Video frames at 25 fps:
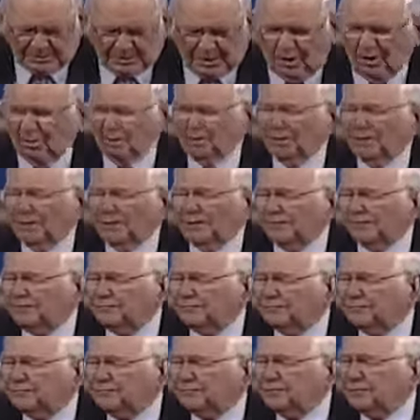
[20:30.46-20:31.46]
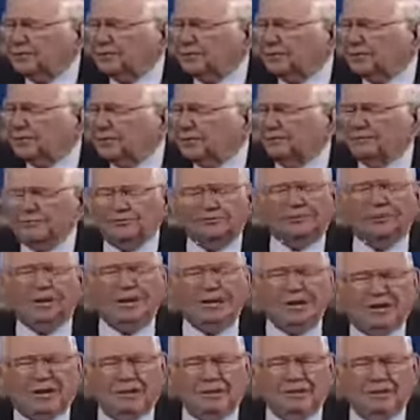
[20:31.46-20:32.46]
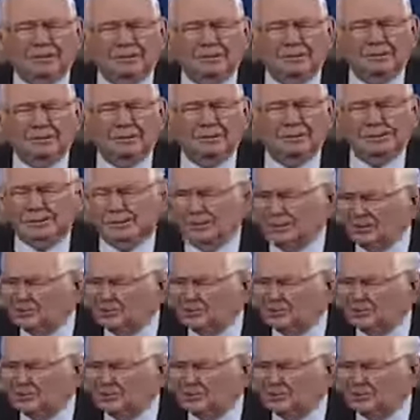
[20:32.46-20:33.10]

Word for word: totally full of sin. I